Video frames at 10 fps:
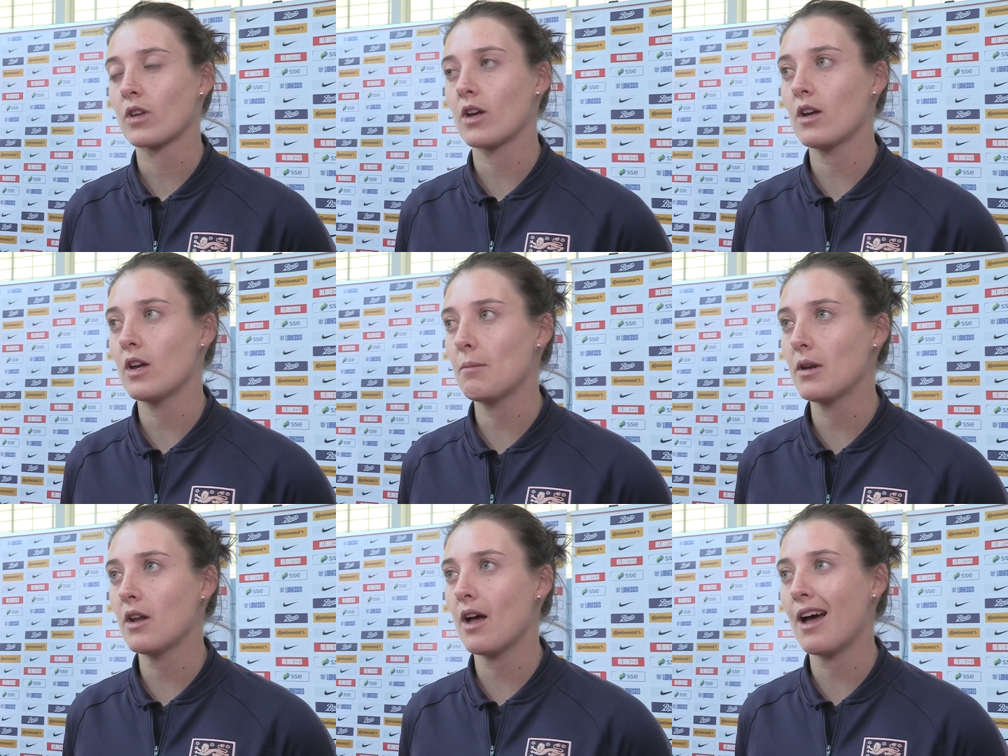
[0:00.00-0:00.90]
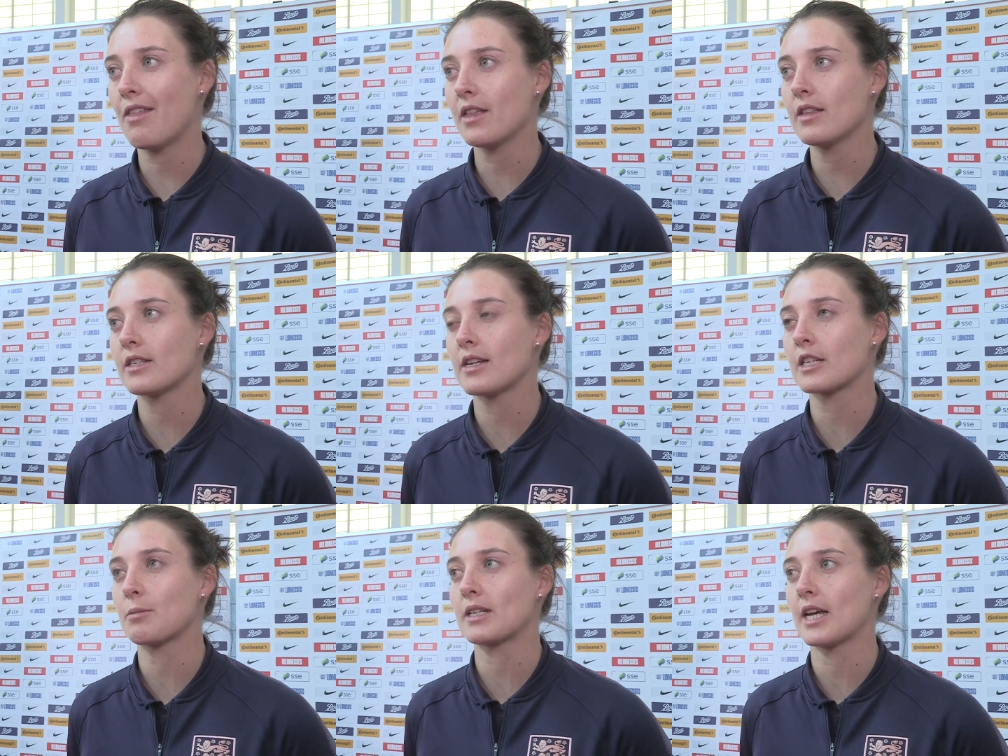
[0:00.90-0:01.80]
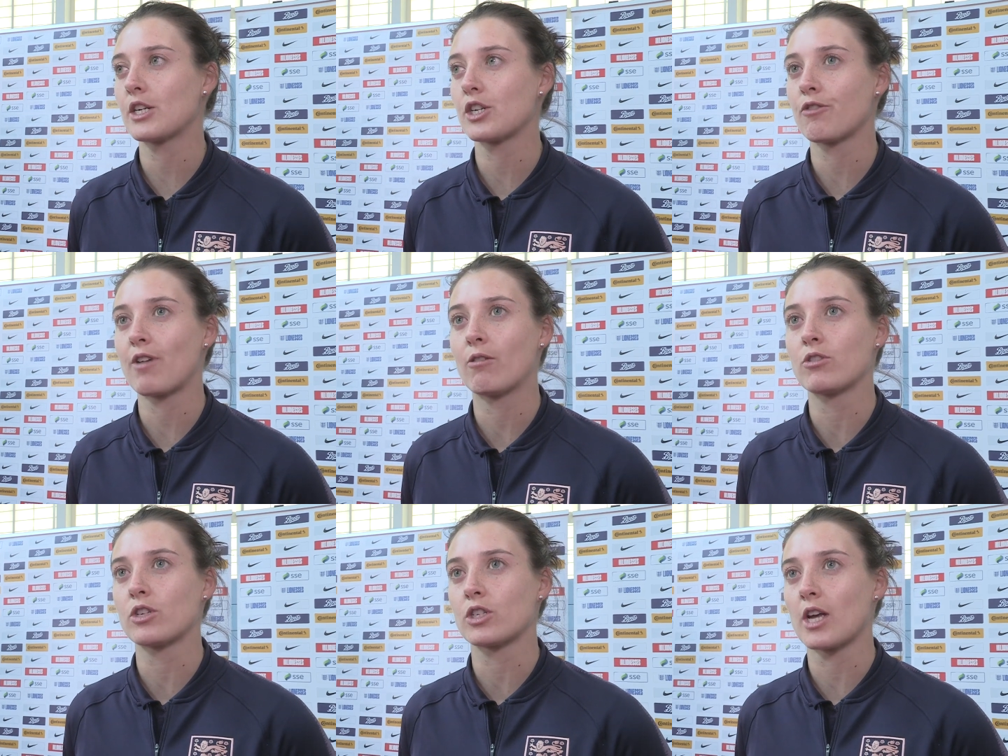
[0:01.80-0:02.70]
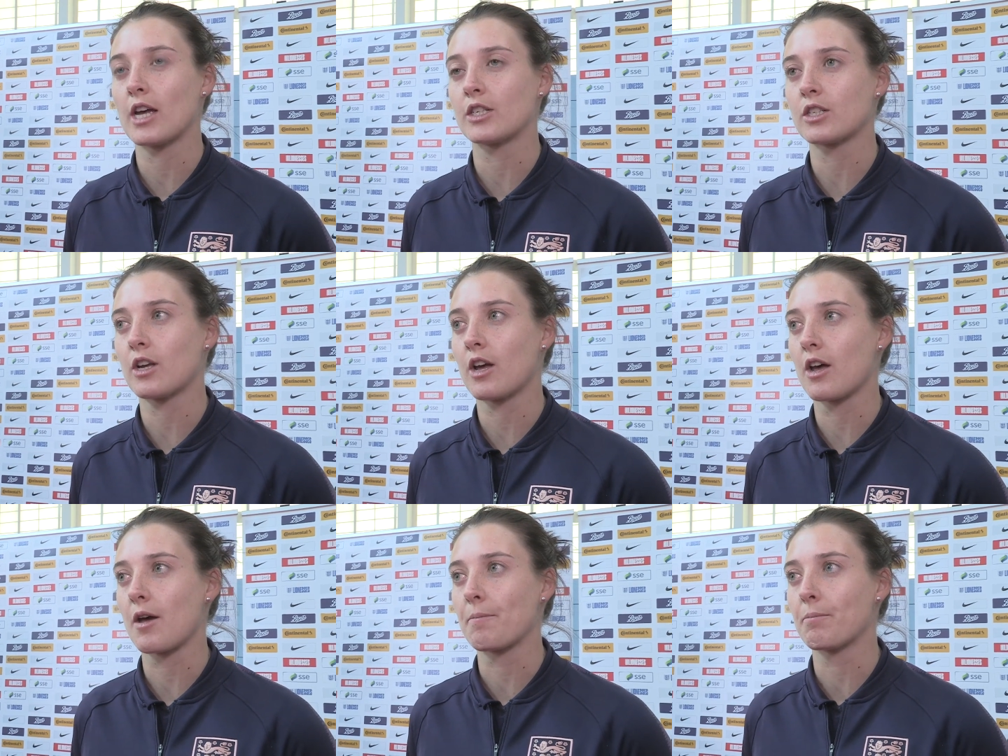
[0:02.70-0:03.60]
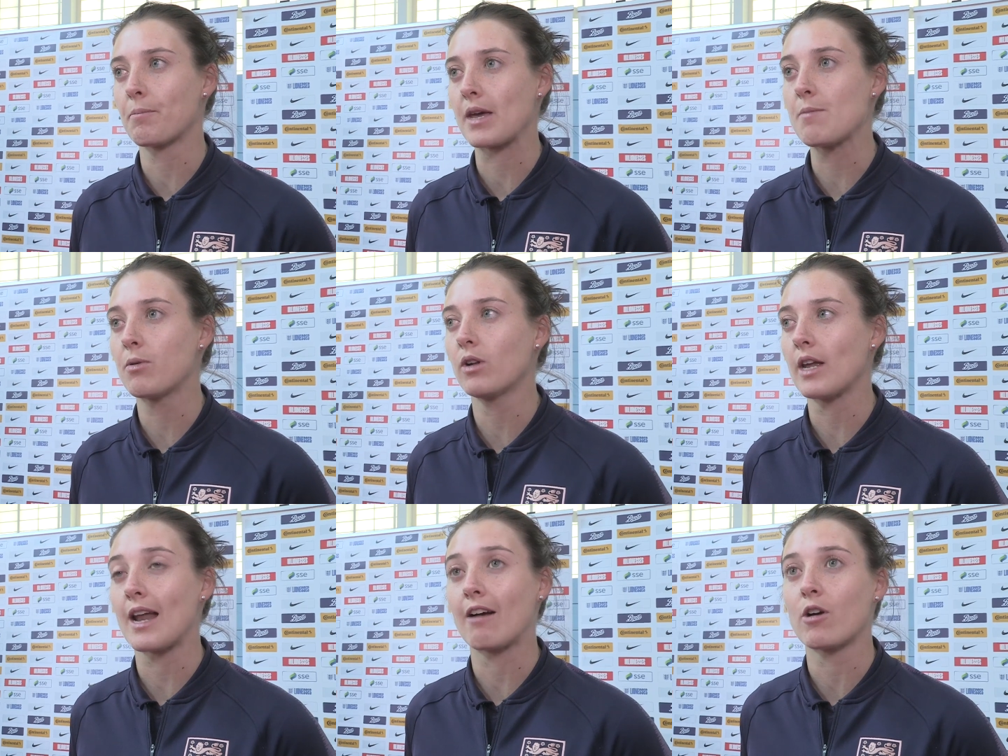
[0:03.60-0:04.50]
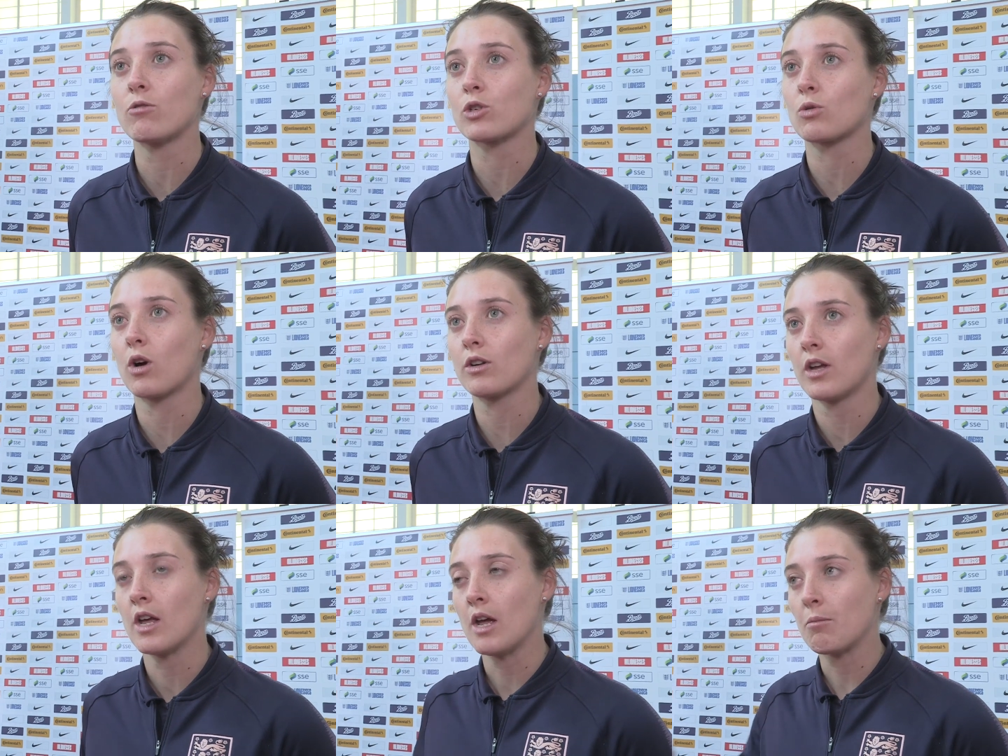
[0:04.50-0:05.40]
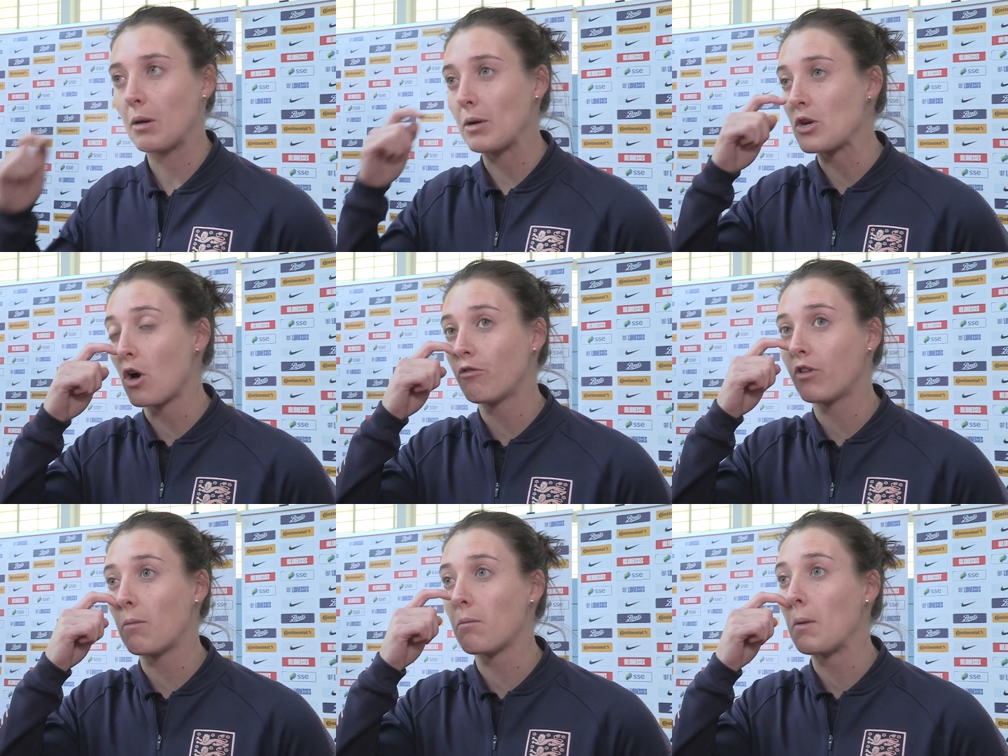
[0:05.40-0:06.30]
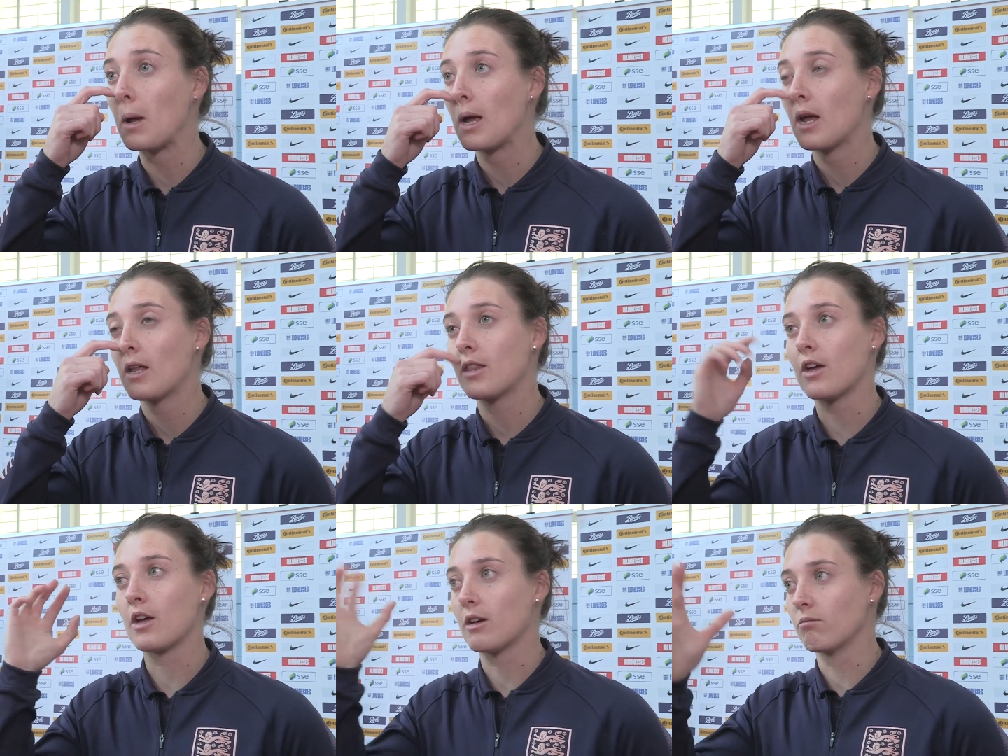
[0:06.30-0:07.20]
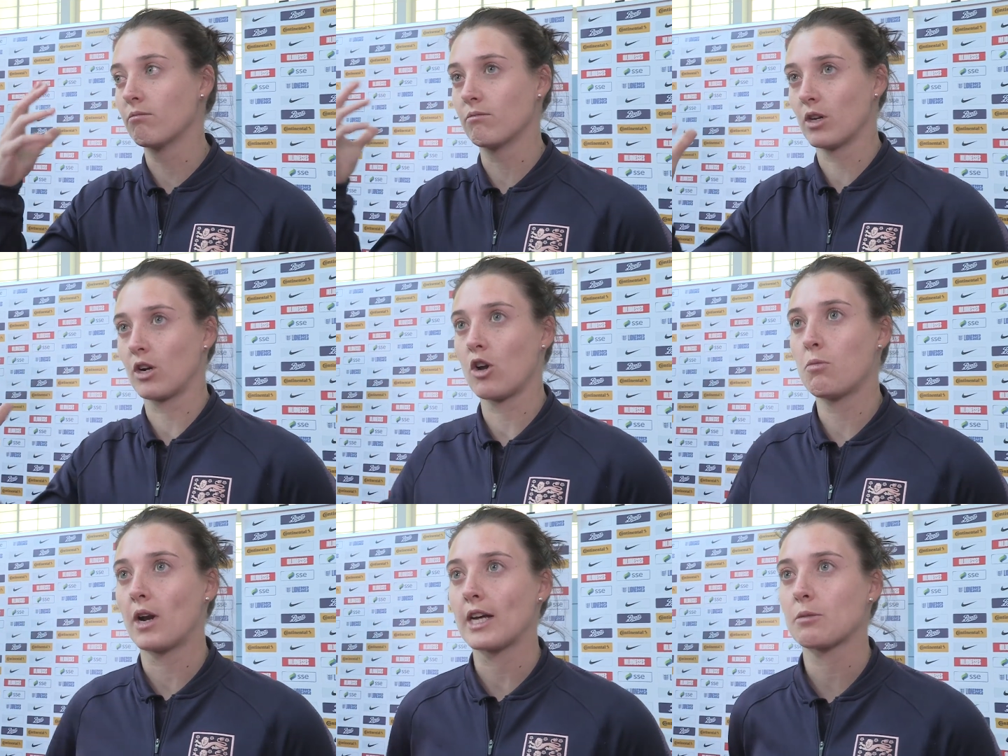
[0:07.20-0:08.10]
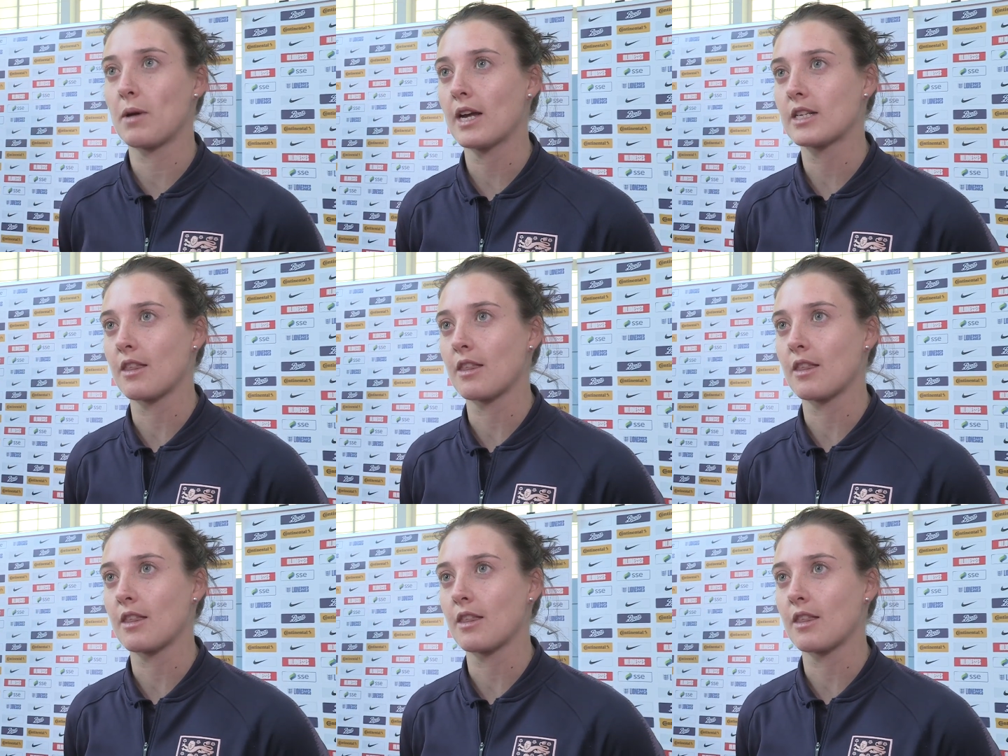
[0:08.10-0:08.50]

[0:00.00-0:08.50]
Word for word: Um, I think there's an expectation around us as um, people in our own squad, probably not from the, the global aspect.